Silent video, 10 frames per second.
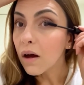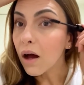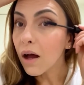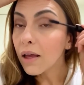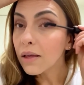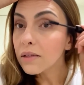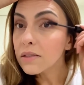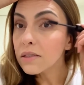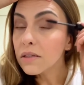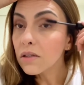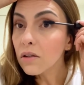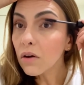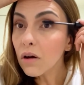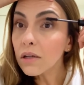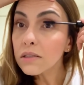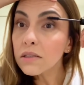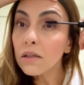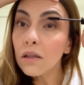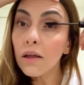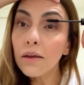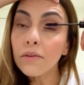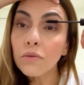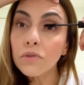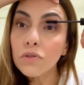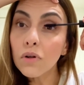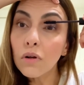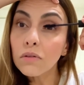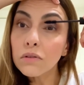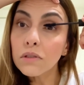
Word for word: I did not like the result.